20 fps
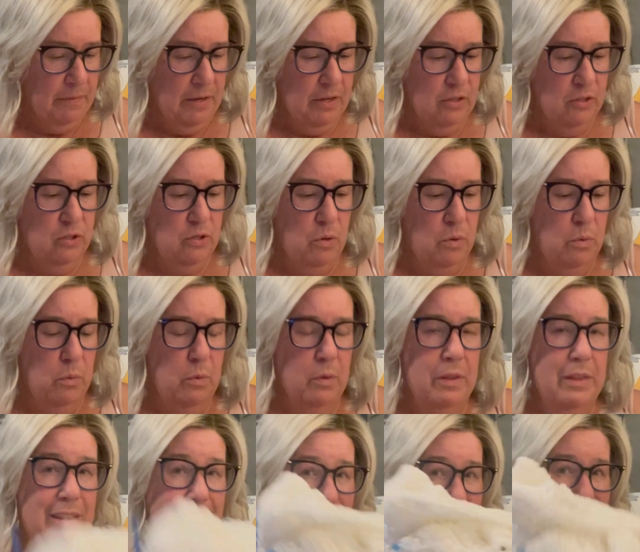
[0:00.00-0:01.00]
So
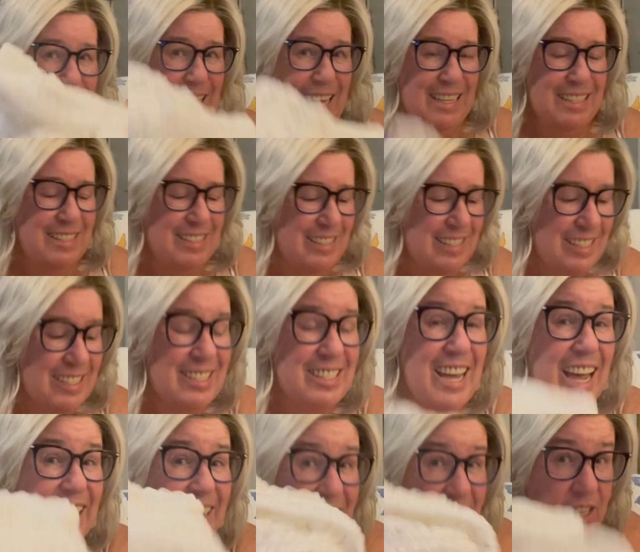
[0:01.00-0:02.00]
that's the
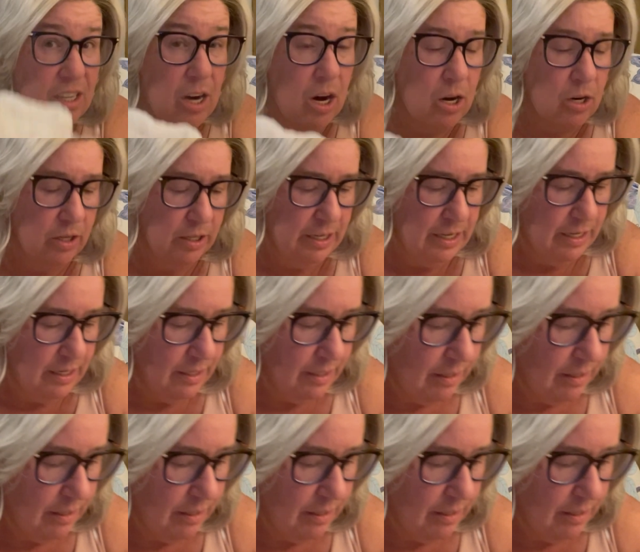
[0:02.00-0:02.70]
second cardigan